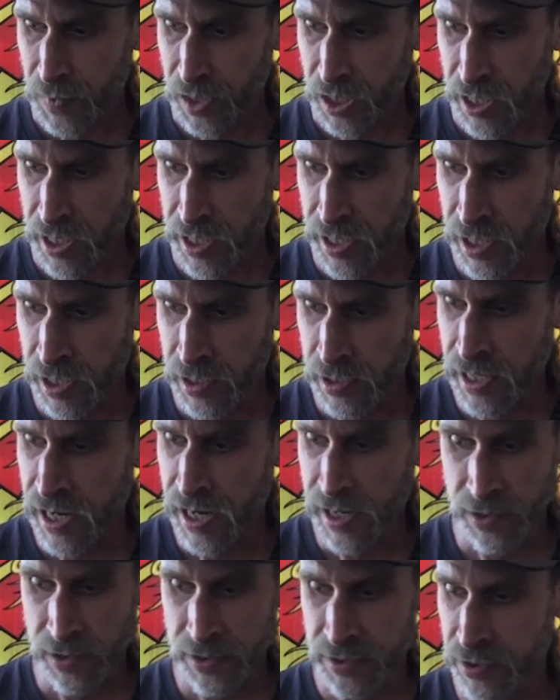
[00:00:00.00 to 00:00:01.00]
And
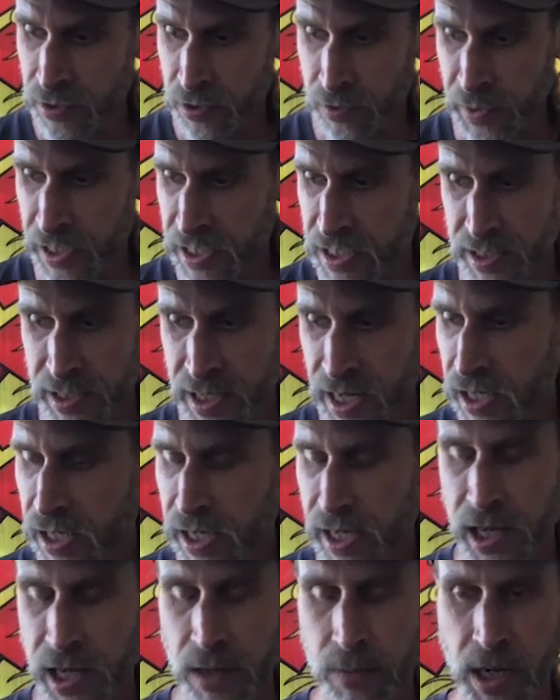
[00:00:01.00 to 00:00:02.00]
yeah, you know, basically
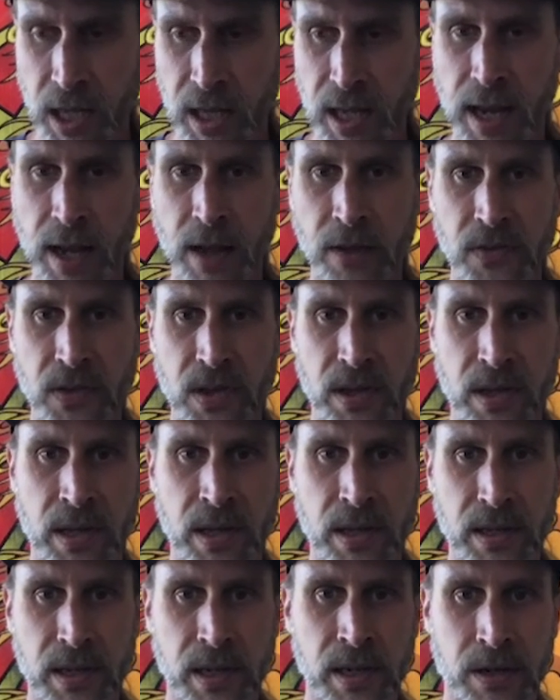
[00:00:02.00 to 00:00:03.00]
dedicated my life
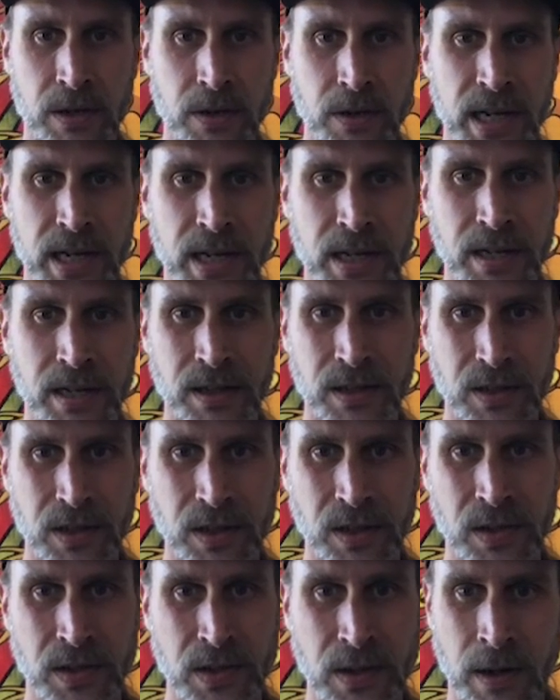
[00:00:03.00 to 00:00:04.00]
to integrating
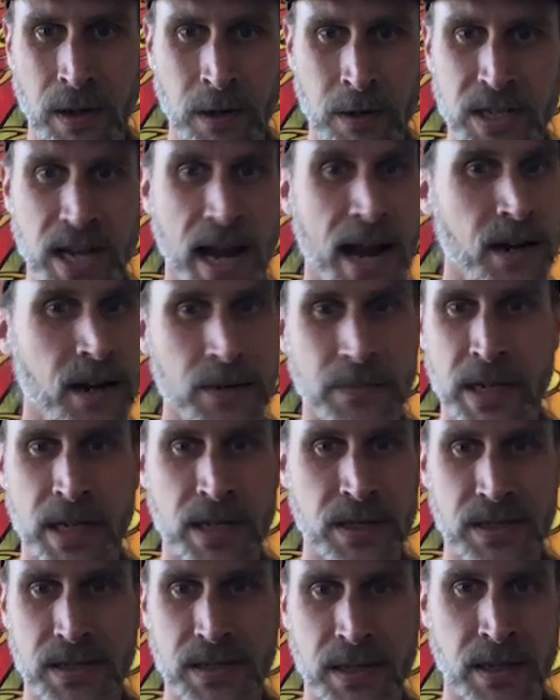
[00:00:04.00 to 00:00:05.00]
our
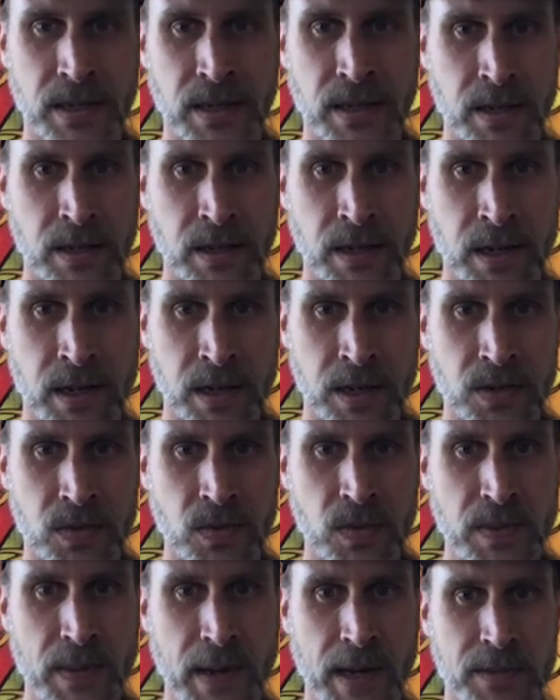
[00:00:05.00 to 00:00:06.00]
sacraments in as
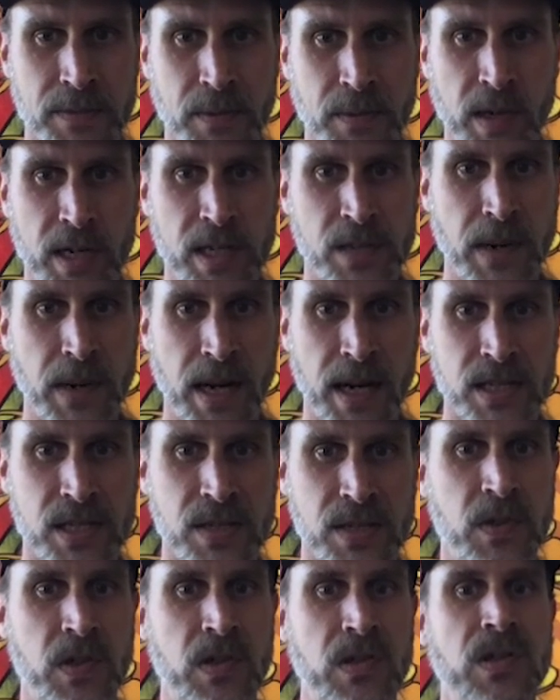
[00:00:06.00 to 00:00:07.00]
responsible ways
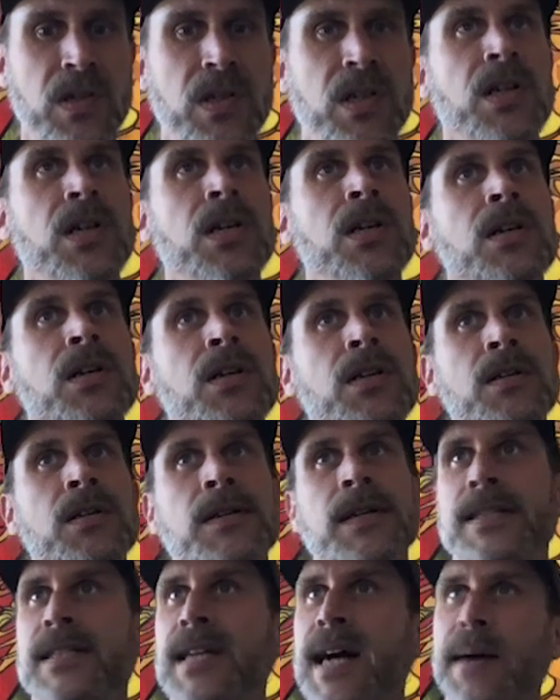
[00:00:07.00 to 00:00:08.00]
possible.
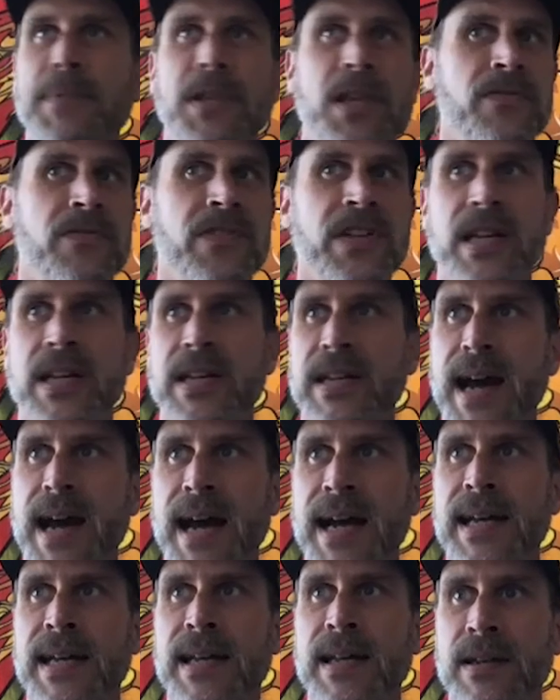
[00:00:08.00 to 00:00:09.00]
Adopted a vegan
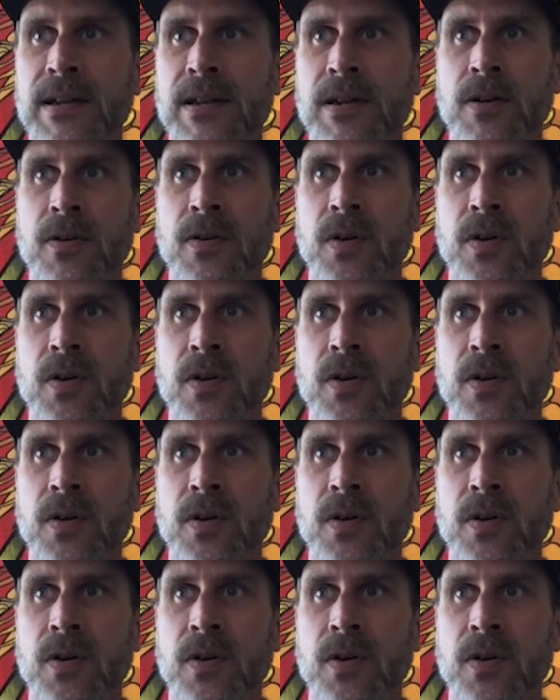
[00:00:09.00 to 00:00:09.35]
diet, you know,